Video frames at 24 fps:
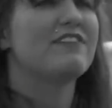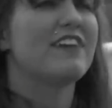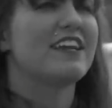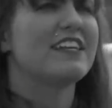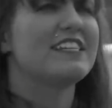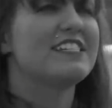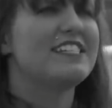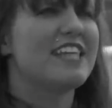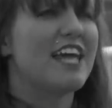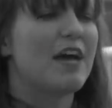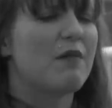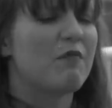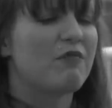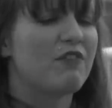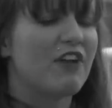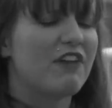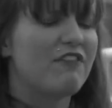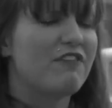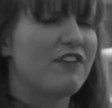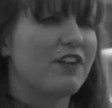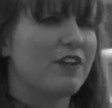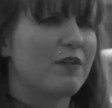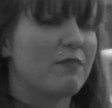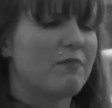that damn
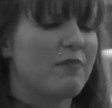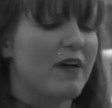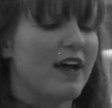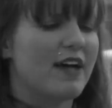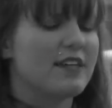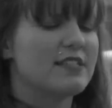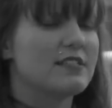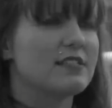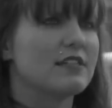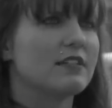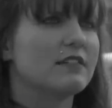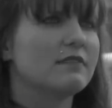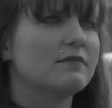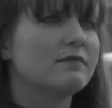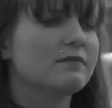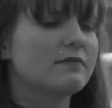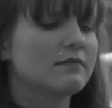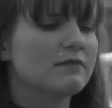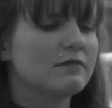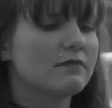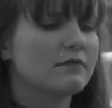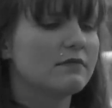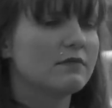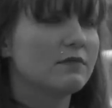red-fingered bastard?
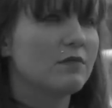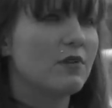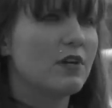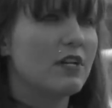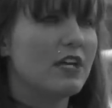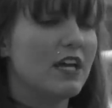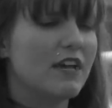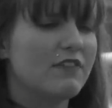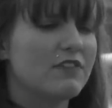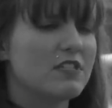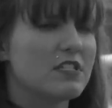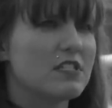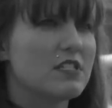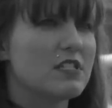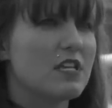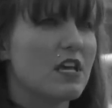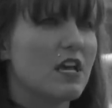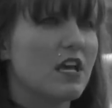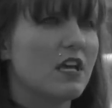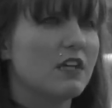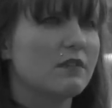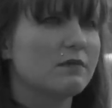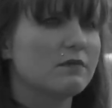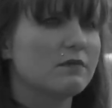What do you have to say?